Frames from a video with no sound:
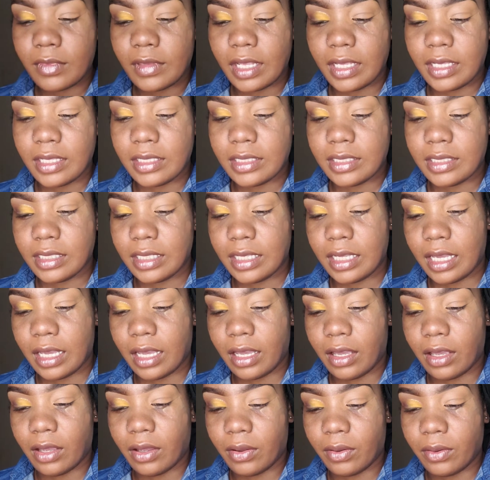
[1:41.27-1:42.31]
and see
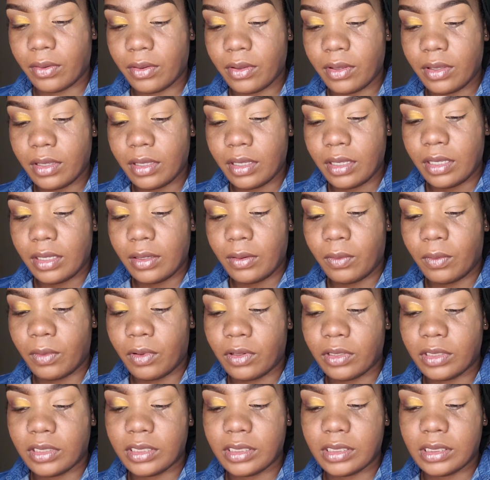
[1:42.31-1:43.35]
how, well,
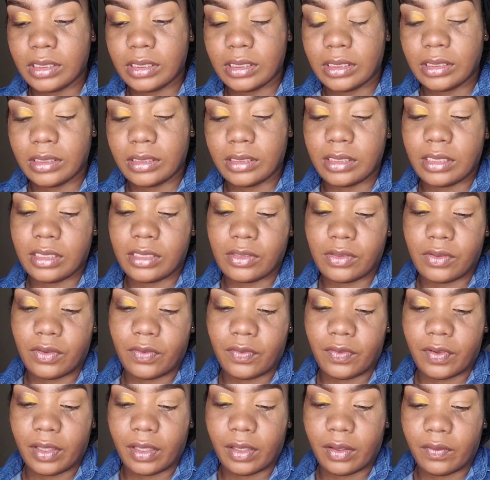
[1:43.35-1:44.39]
this is
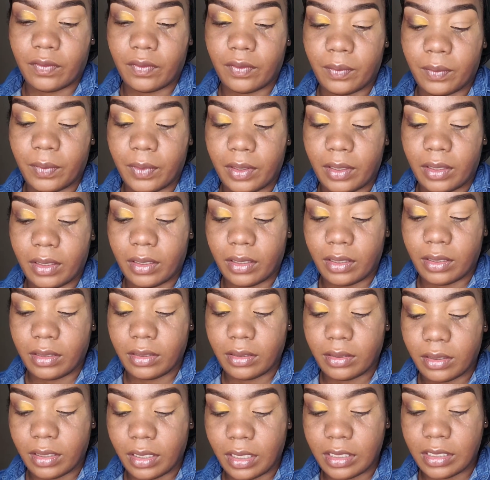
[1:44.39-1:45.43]
605, but
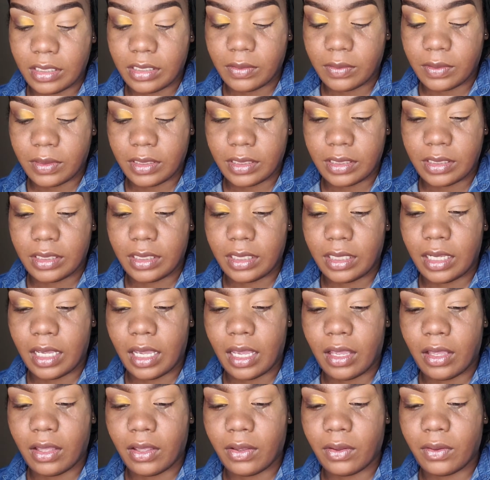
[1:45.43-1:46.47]
I just want to see
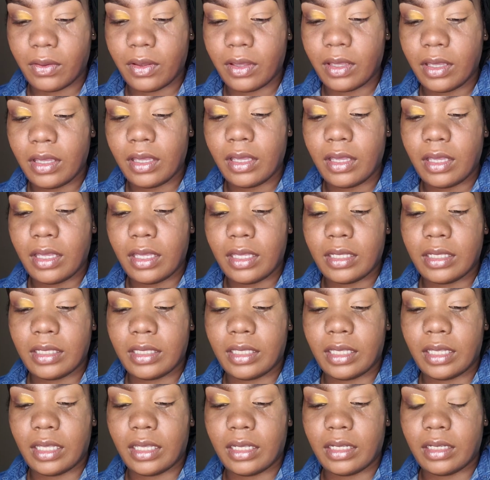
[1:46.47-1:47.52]
how
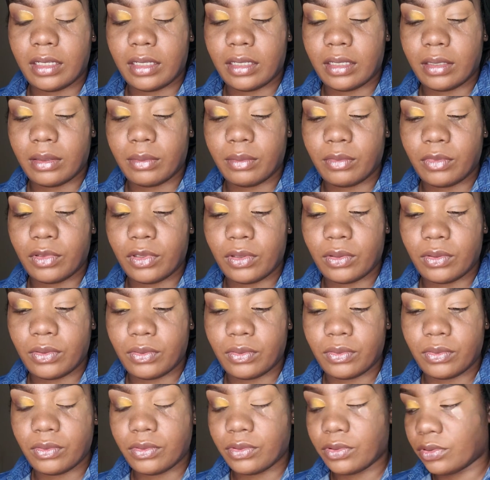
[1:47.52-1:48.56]
that
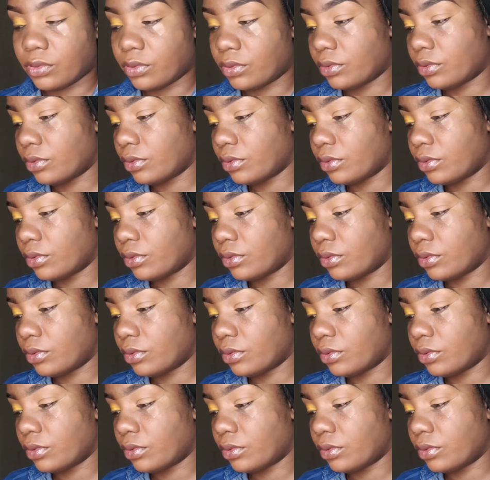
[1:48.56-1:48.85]
goes.